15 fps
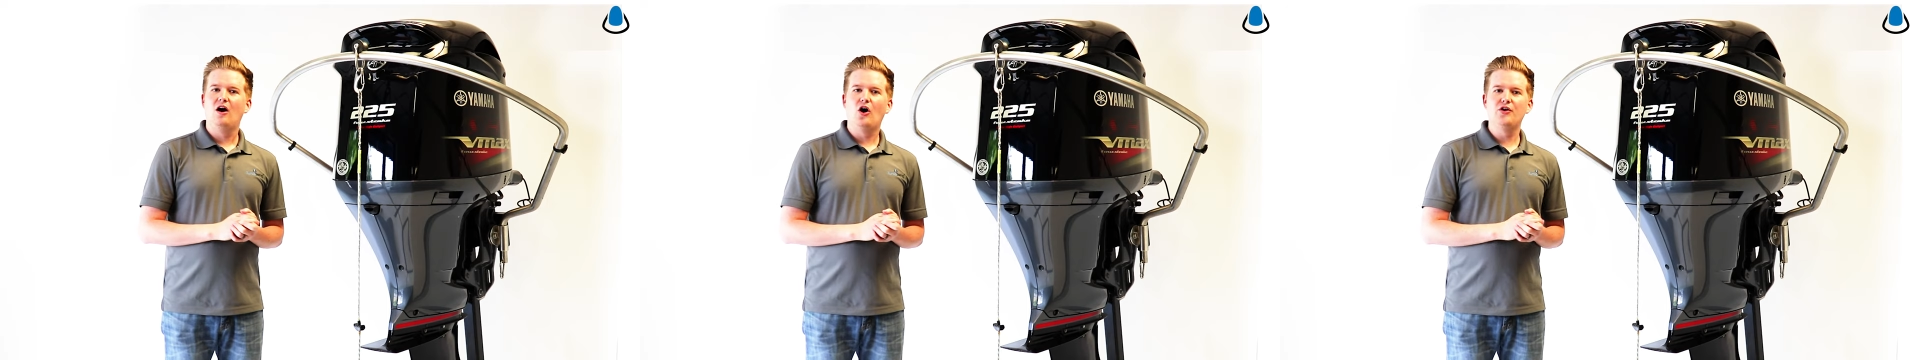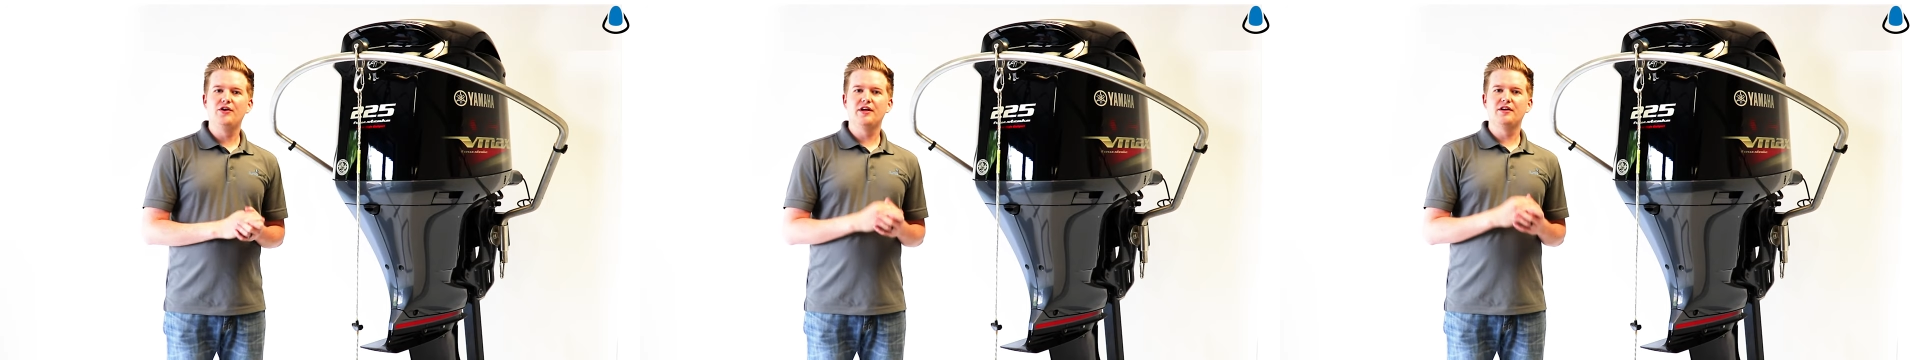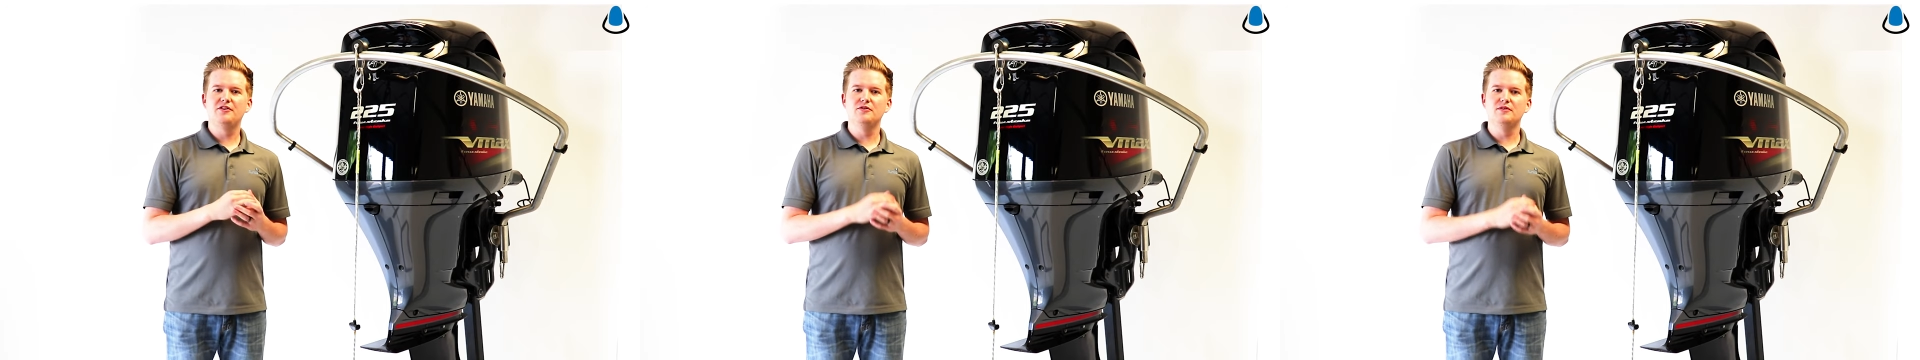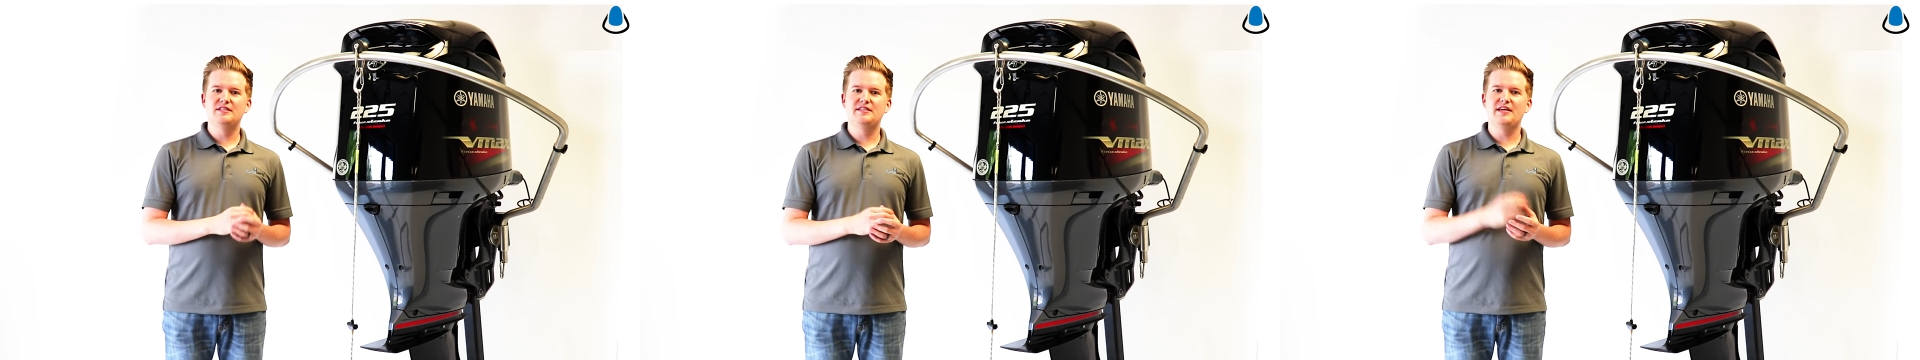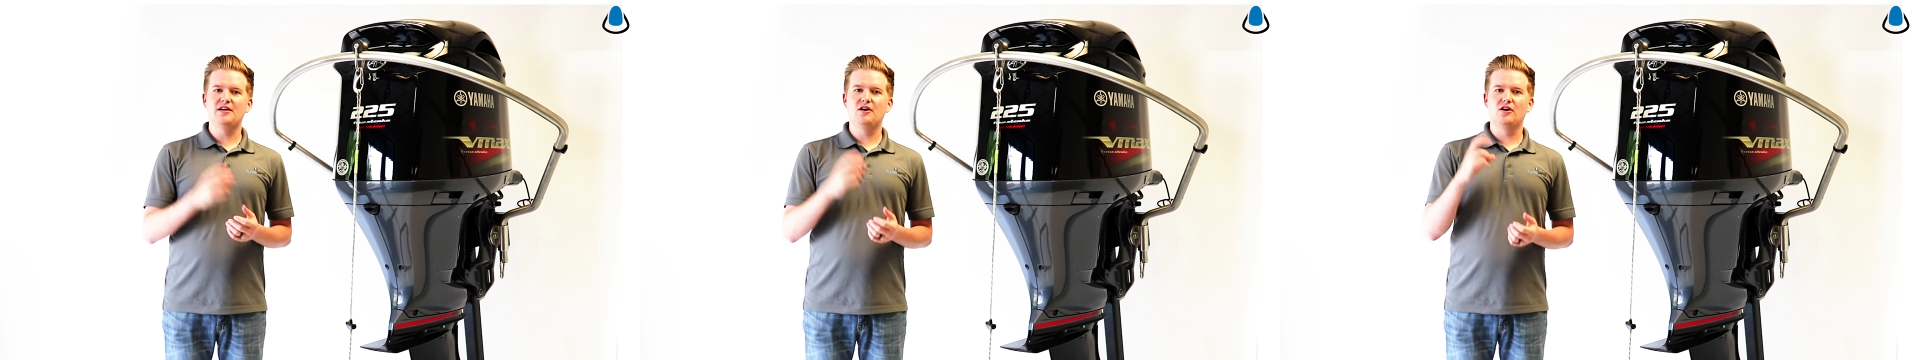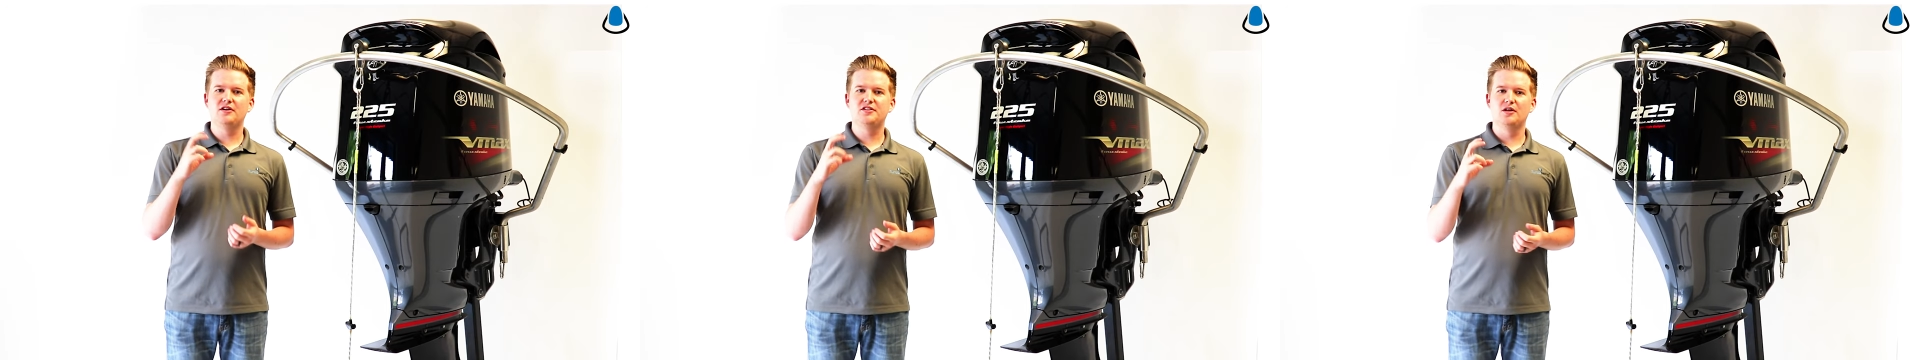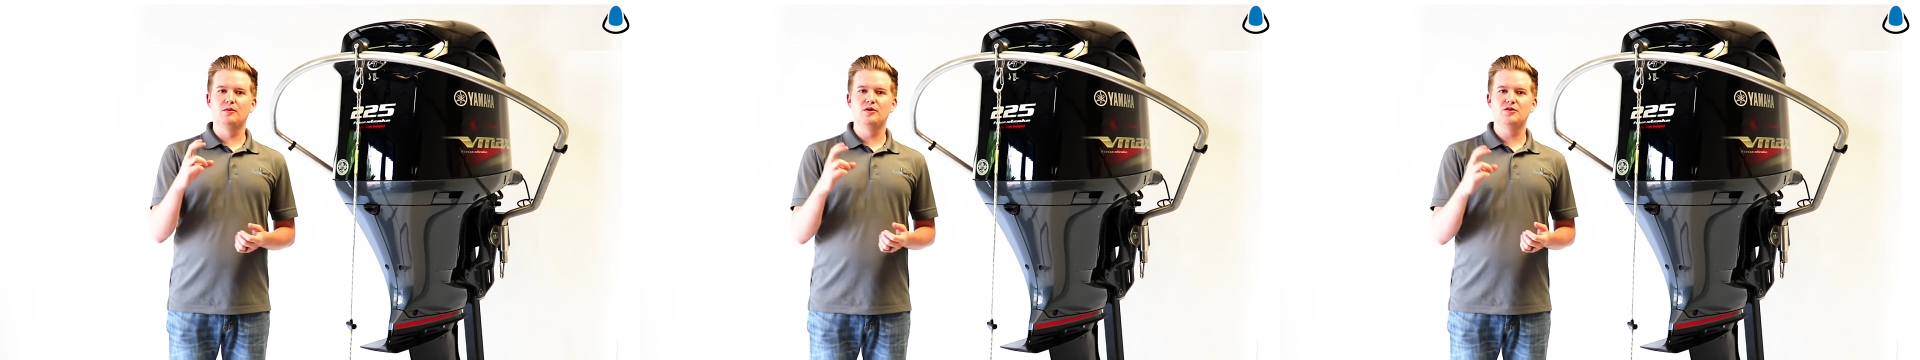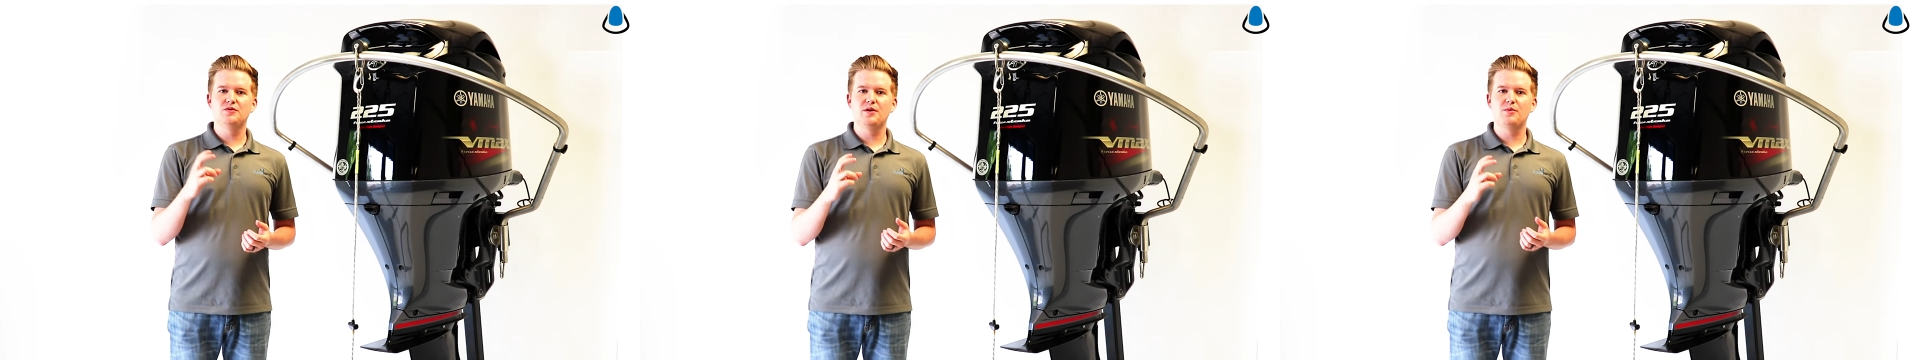All you got to do is take our
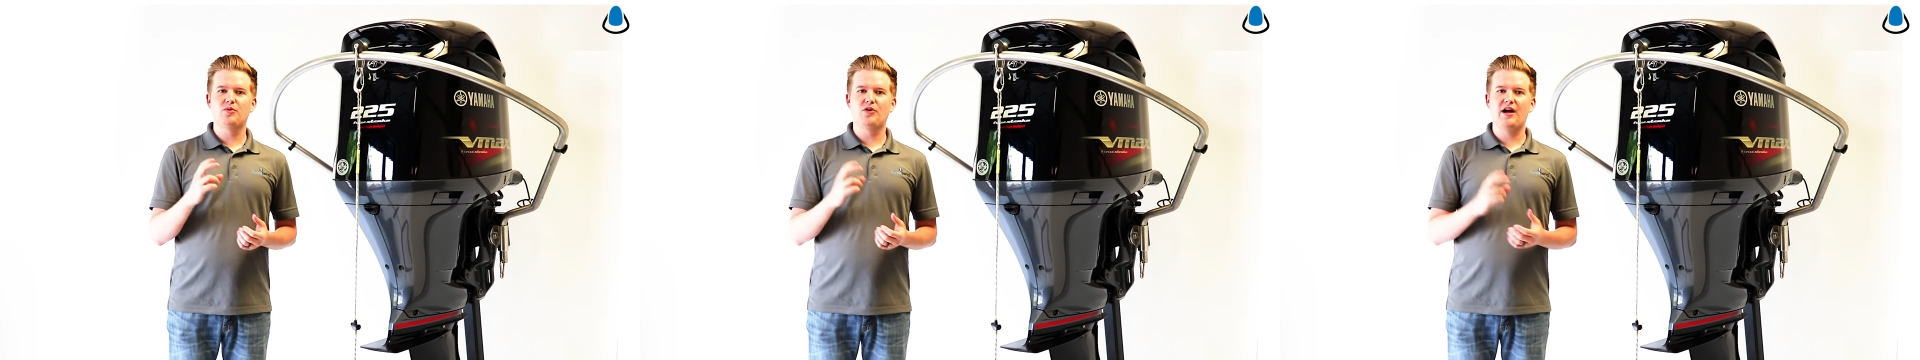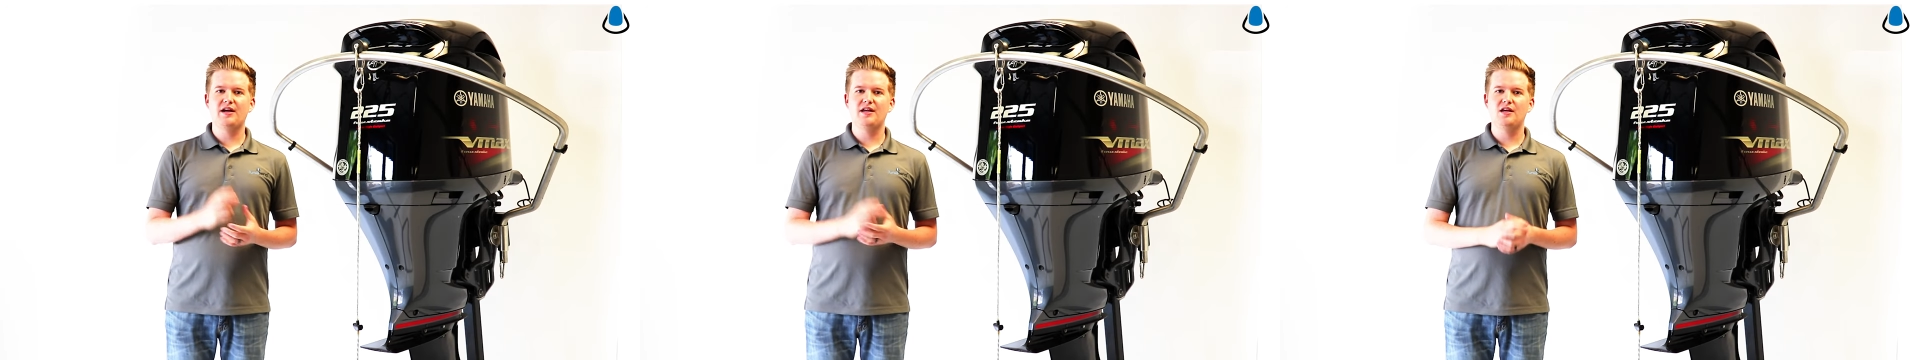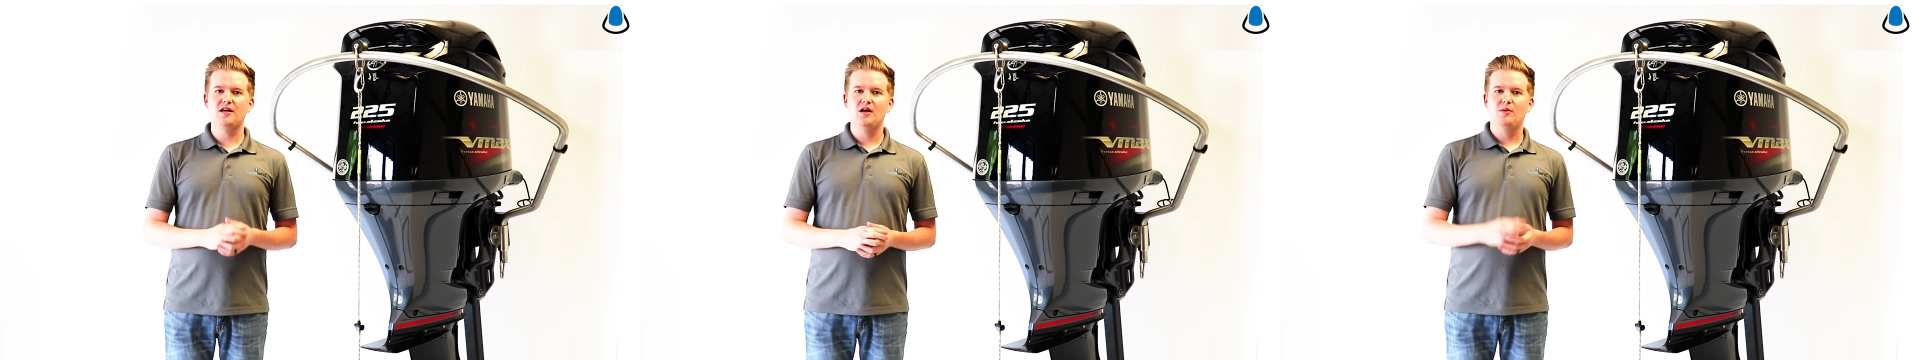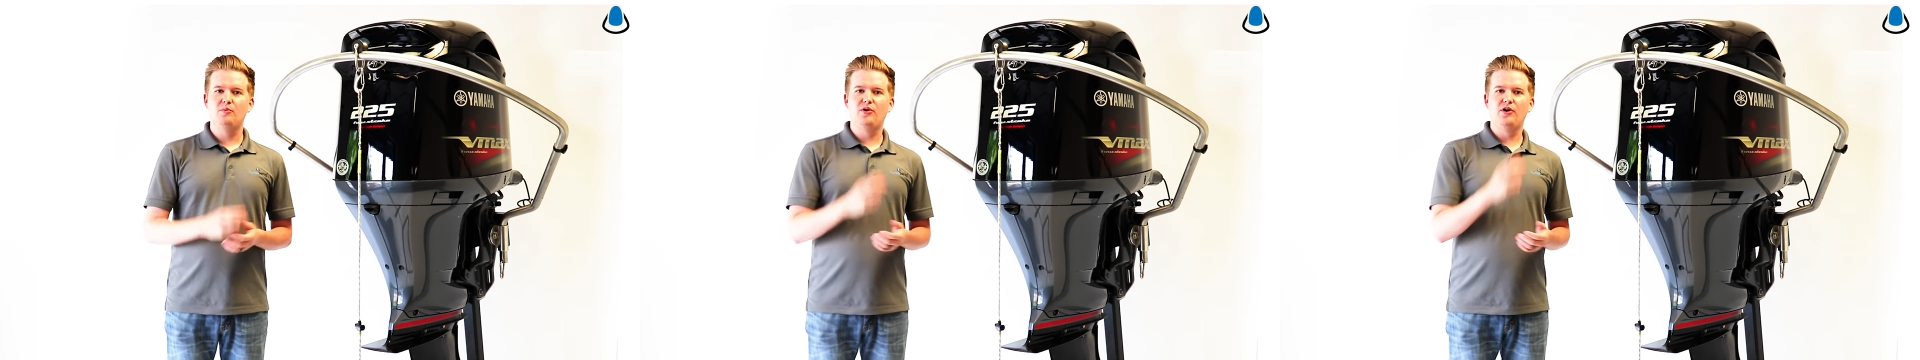turbo swing bracket,